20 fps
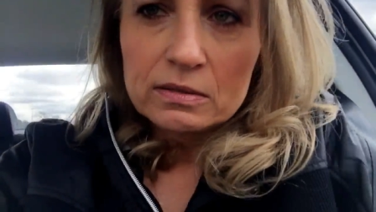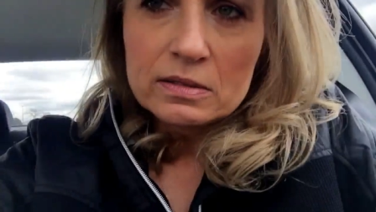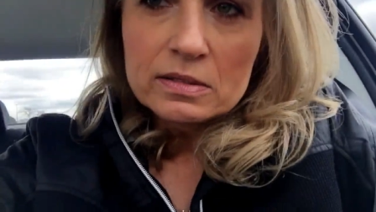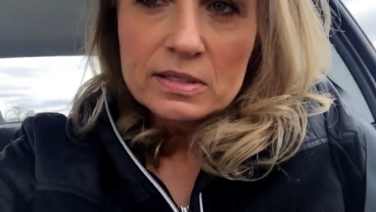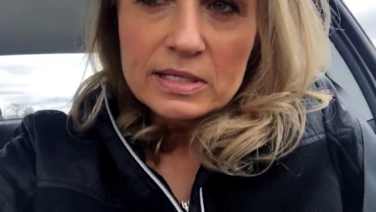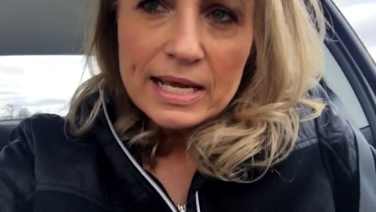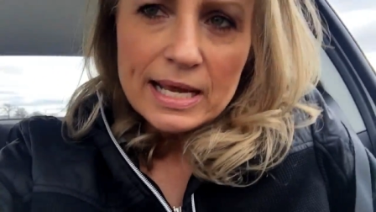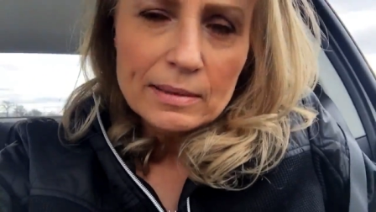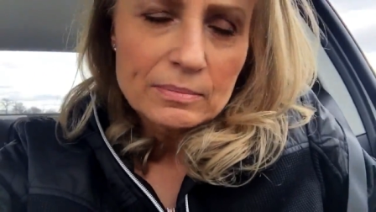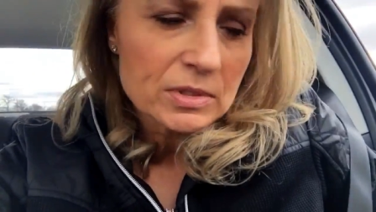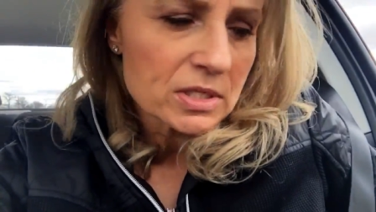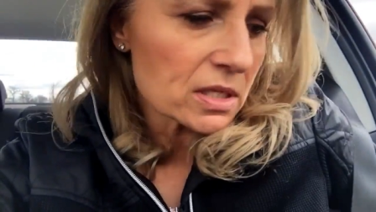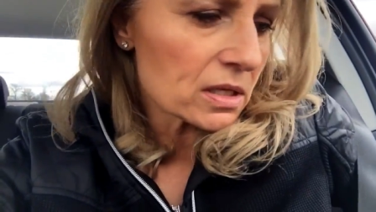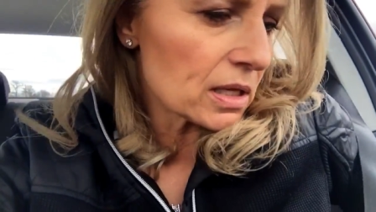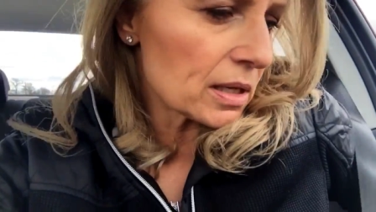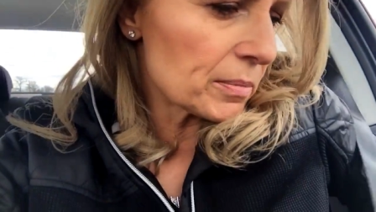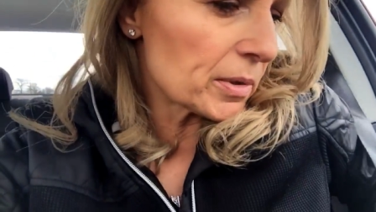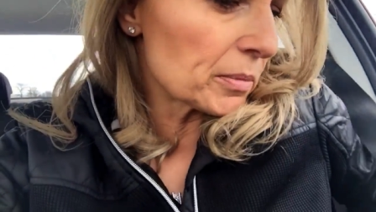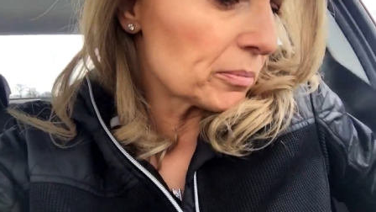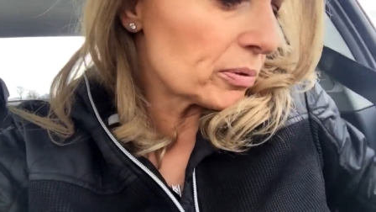Sam's
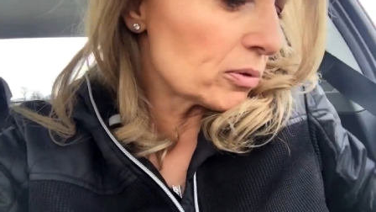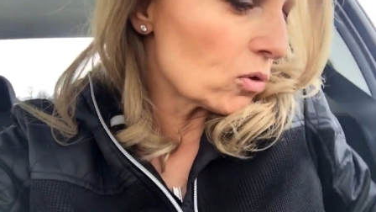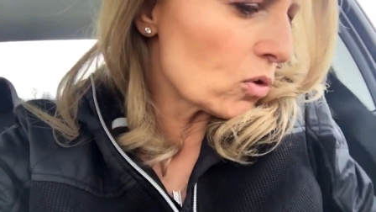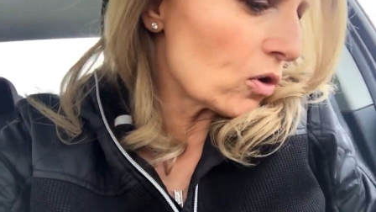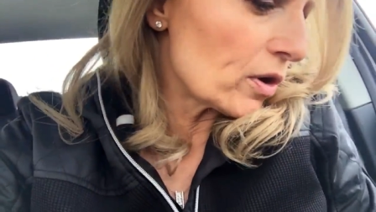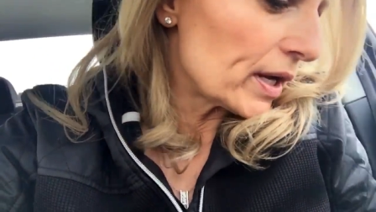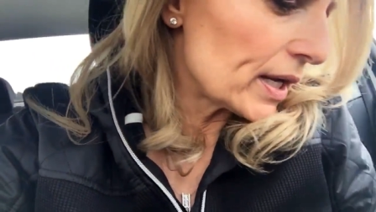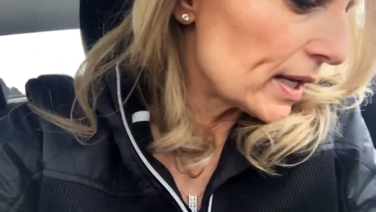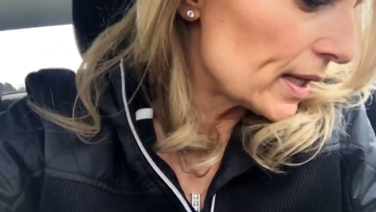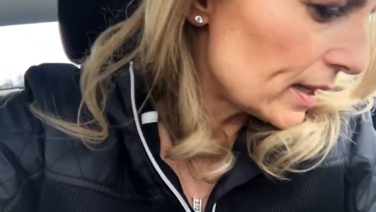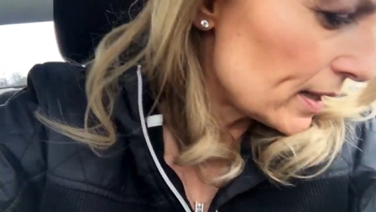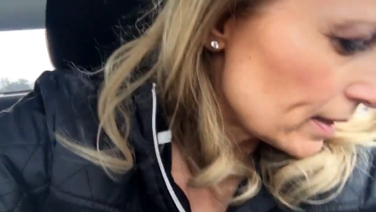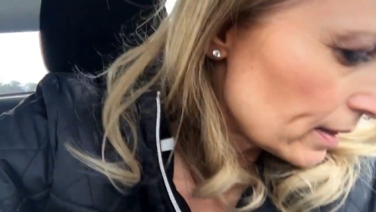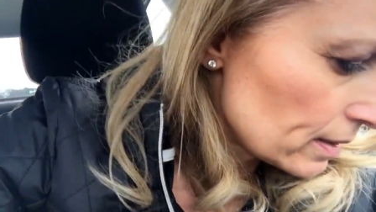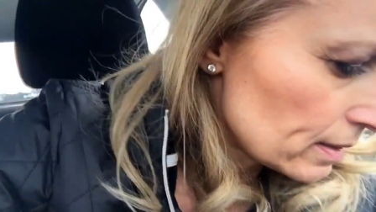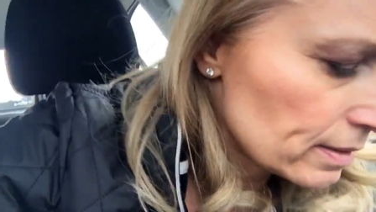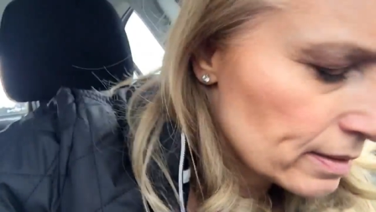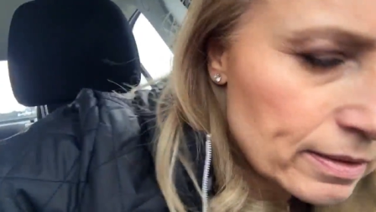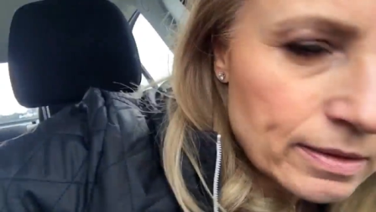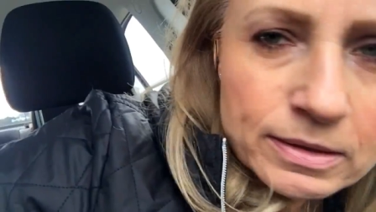Club employee,
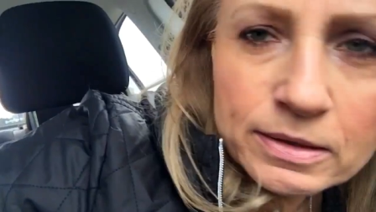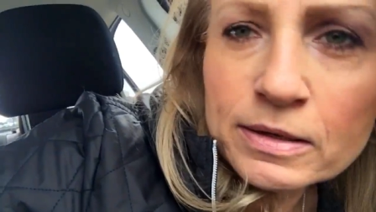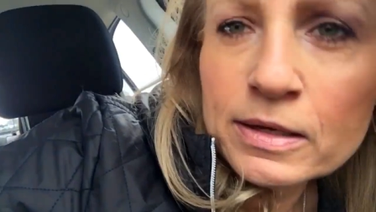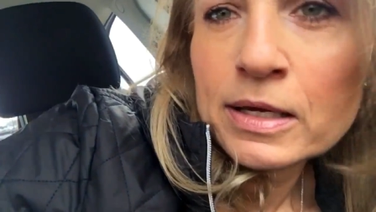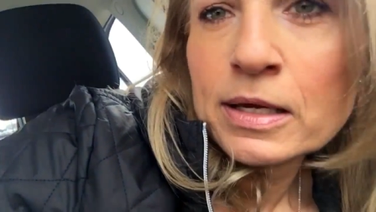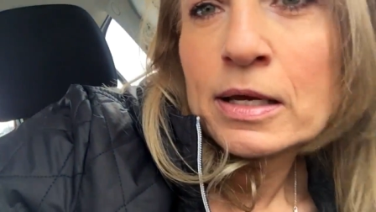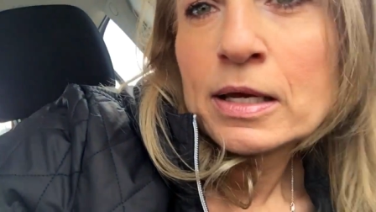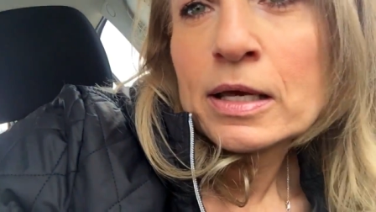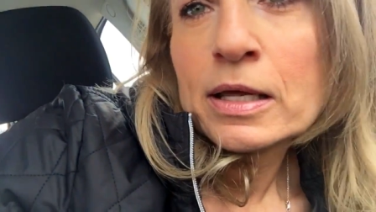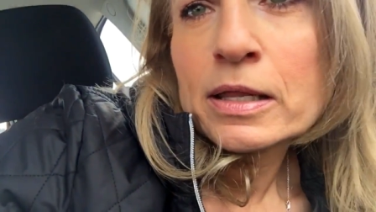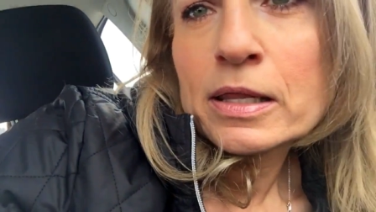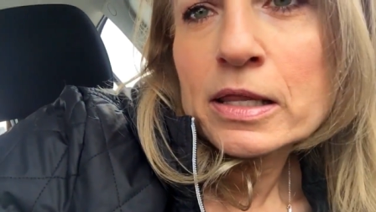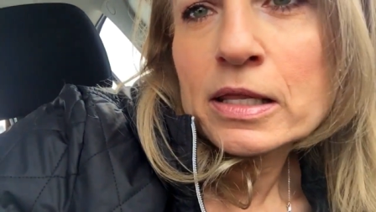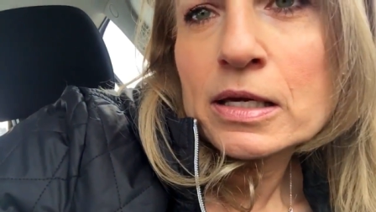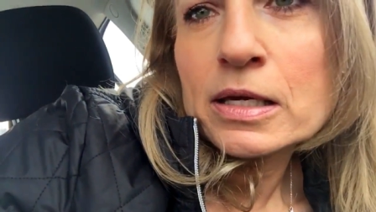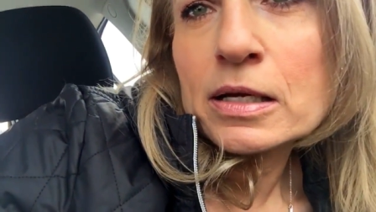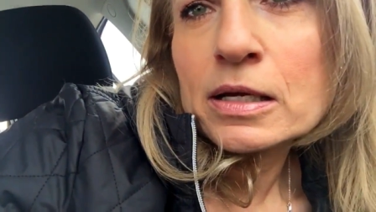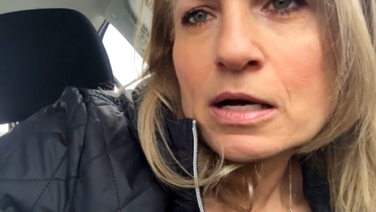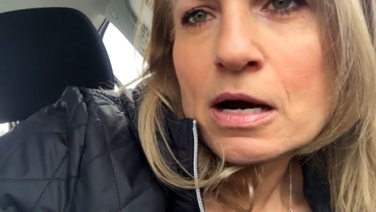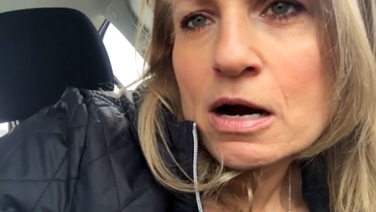
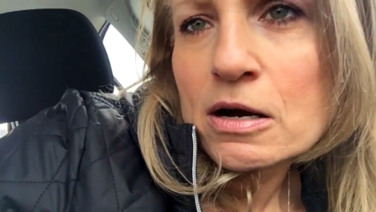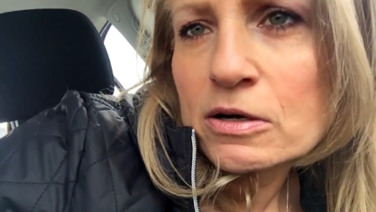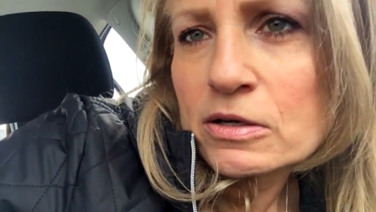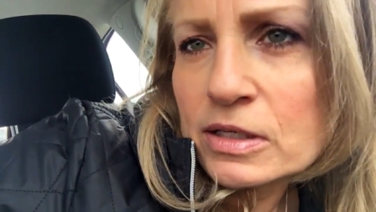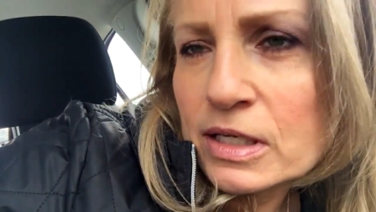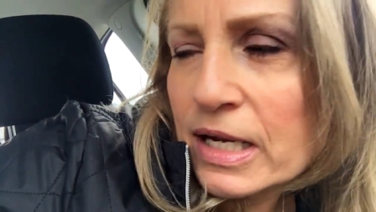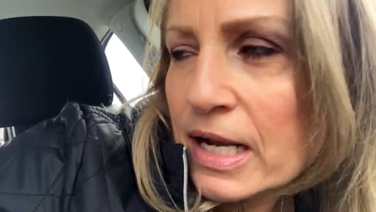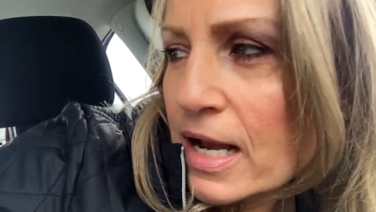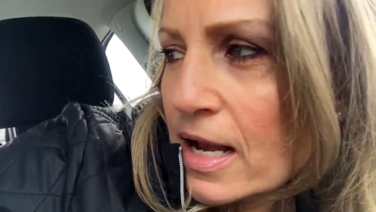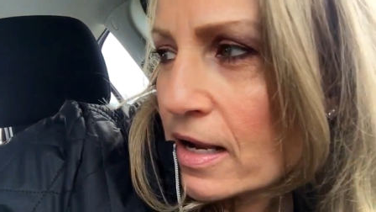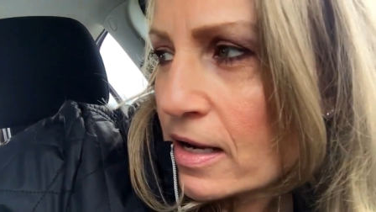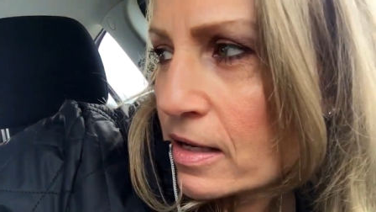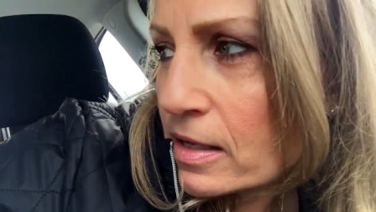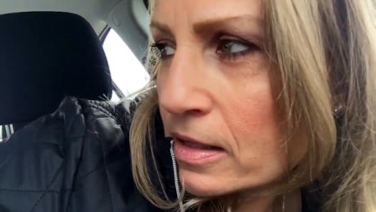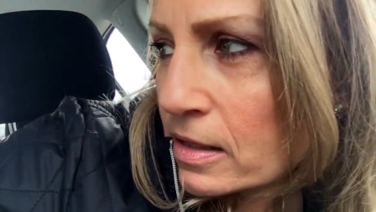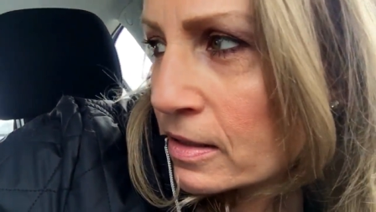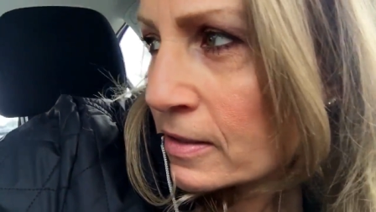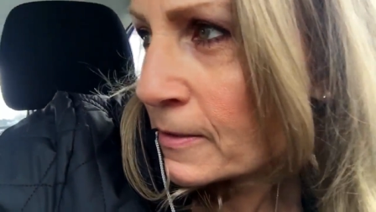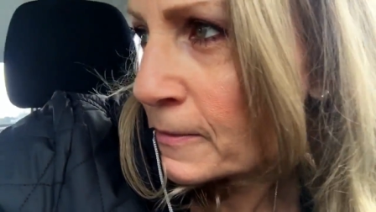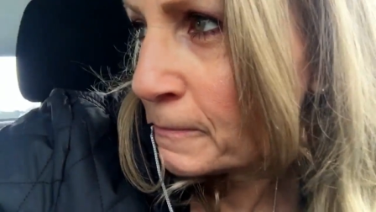the cart guy.
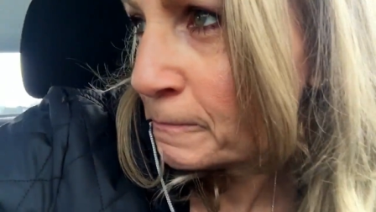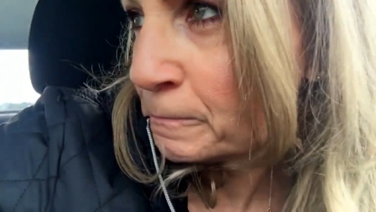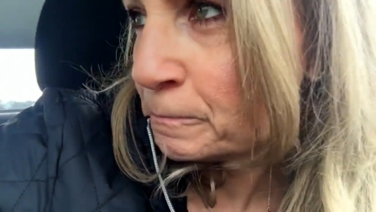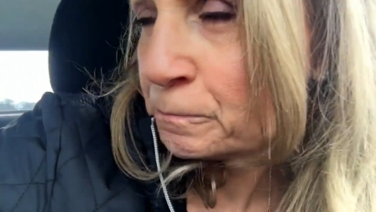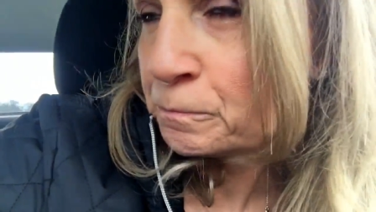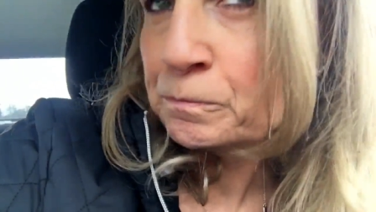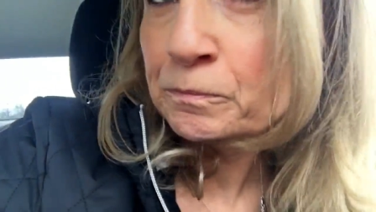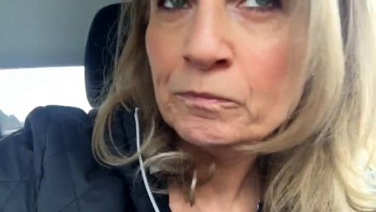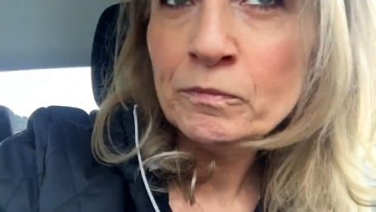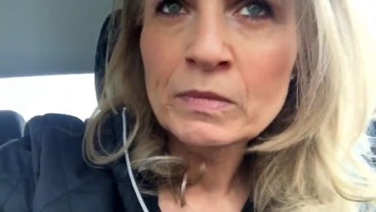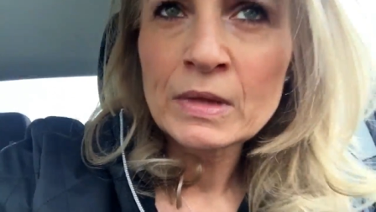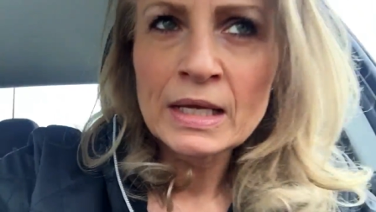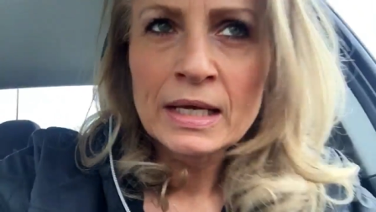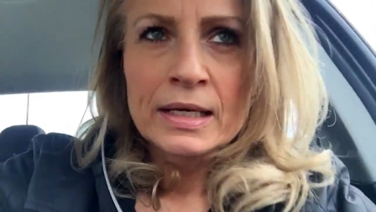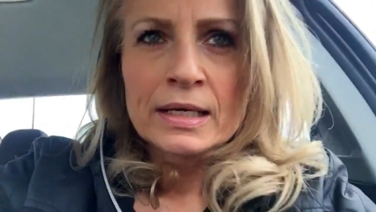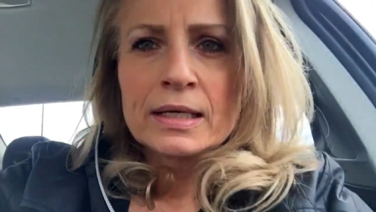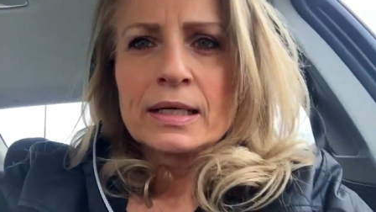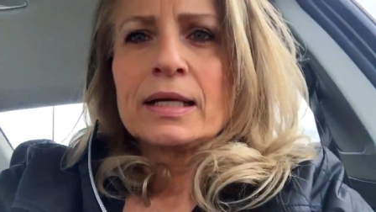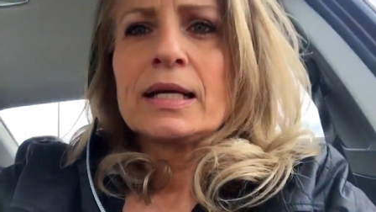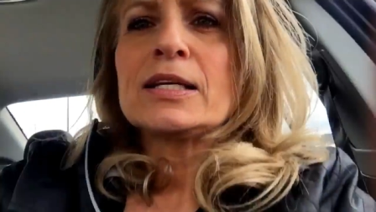
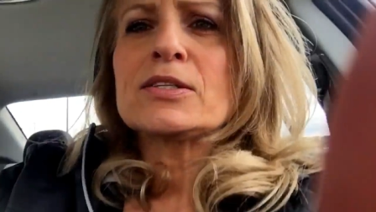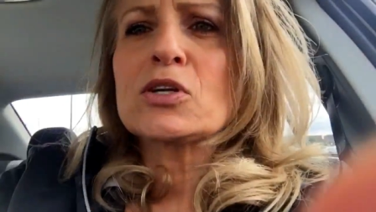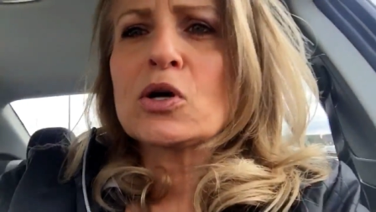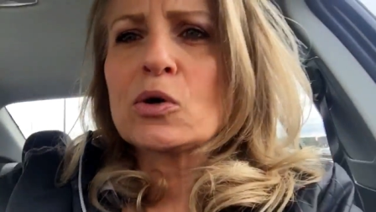He's